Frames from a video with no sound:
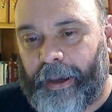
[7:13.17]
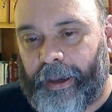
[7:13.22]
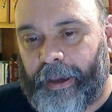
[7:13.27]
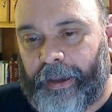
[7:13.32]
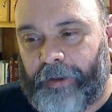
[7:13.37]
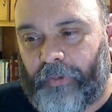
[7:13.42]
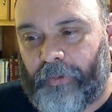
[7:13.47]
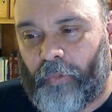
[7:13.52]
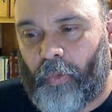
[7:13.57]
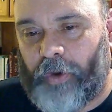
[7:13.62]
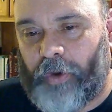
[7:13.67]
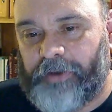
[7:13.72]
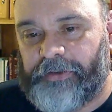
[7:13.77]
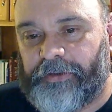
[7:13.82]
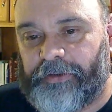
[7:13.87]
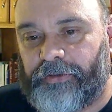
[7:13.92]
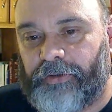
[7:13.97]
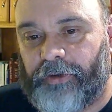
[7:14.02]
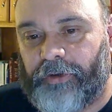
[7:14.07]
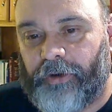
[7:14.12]
And once
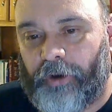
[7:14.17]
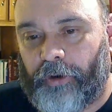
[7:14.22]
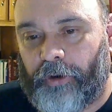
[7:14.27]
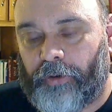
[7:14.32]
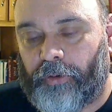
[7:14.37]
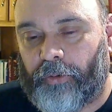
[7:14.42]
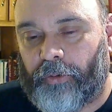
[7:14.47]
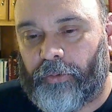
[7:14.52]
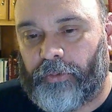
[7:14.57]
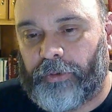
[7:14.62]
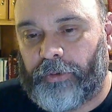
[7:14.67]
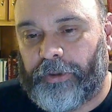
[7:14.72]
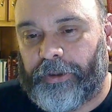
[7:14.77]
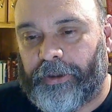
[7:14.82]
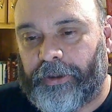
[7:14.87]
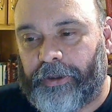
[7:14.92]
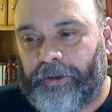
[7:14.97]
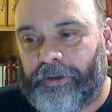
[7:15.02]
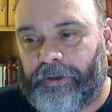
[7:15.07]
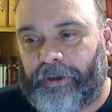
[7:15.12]
you know
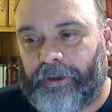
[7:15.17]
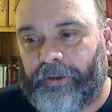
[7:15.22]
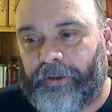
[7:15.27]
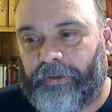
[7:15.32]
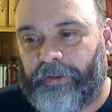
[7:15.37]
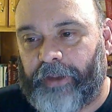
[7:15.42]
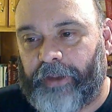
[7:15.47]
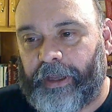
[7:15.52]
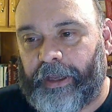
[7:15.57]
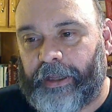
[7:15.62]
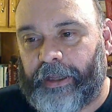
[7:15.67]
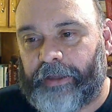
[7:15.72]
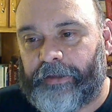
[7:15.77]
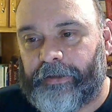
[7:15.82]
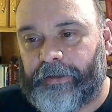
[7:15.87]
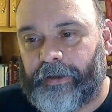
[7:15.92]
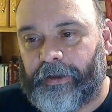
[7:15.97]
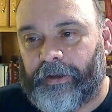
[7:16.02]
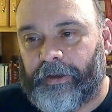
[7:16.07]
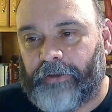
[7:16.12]
that
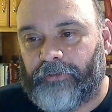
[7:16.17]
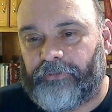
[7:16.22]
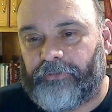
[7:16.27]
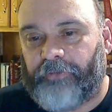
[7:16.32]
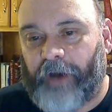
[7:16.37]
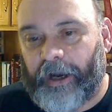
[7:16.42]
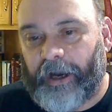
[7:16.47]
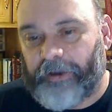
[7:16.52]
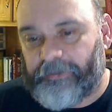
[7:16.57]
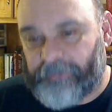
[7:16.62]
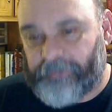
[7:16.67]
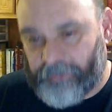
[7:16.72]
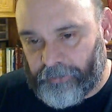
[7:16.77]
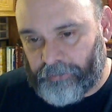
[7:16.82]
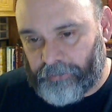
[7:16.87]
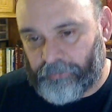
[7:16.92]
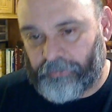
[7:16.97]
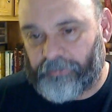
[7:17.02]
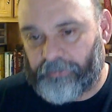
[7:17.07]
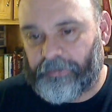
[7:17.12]
Fox
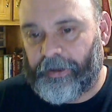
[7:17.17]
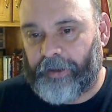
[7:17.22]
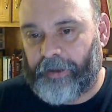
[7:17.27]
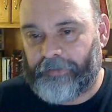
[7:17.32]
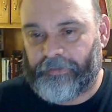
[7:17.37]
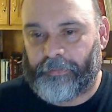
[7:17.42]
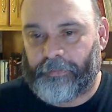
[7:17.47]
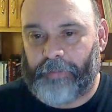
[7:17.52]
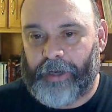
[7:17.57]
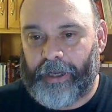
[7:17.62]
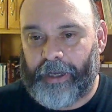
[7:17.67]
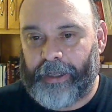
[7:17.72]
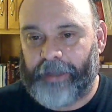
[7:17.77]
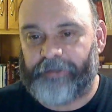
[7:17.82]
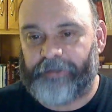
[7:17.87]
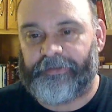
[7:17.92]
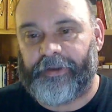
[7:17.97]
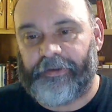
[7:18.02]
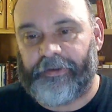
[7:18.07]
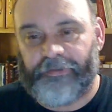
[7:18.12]
News has a
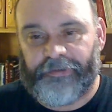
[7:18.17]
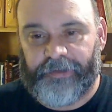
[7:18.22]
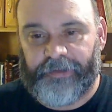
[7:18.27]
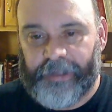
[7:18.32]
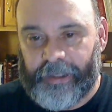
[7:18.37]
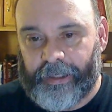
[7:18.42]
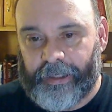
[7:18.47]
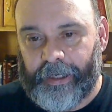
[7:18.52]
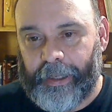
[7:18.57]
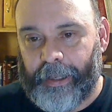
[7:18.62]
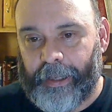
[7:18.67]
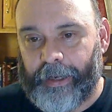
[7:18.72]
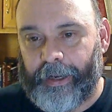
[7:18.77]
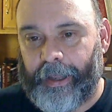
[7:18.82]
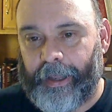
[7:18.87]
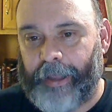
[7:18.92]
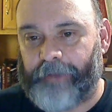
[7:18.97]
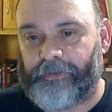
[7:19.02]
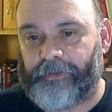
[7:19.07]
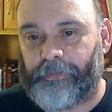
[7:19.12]
bias, and CNN
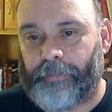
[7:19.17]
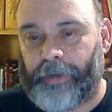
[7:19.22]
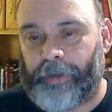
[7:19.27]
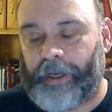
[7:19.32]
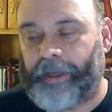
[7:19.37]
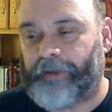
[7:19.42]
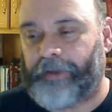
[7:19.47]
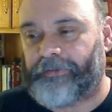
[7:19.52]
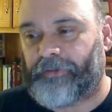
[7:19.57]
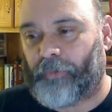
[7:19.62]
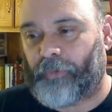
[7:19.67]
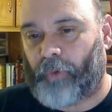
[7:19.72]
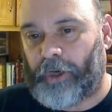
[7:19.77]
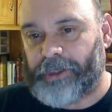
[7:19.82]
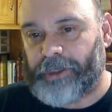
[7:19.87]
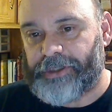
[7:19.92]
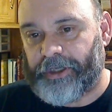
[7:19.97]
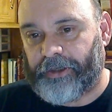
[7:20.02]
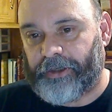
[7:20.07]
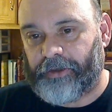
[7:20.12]
has a bias, the
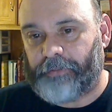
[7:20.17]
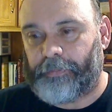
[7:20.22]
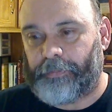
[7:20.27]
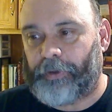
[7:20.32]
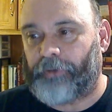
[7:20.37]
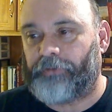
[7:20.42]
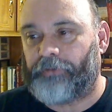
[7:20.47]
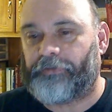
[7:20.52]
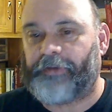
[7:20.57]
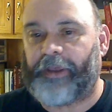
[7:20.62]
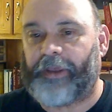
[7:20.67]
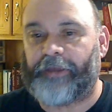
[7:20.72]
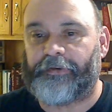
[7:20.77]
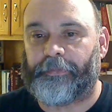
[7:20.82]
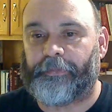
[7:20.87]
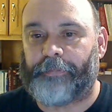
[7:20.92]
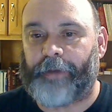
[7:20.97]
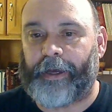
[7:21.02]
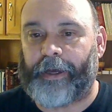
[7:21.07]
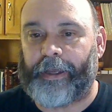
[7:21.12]
Washington Post has a
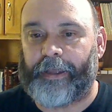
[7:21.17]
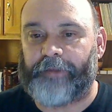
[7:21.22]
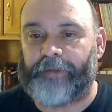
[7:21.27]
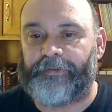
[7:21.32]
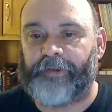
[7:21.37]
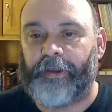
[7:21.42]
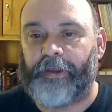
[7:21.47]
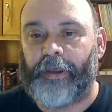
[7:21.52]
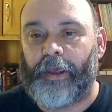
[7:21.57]
bias,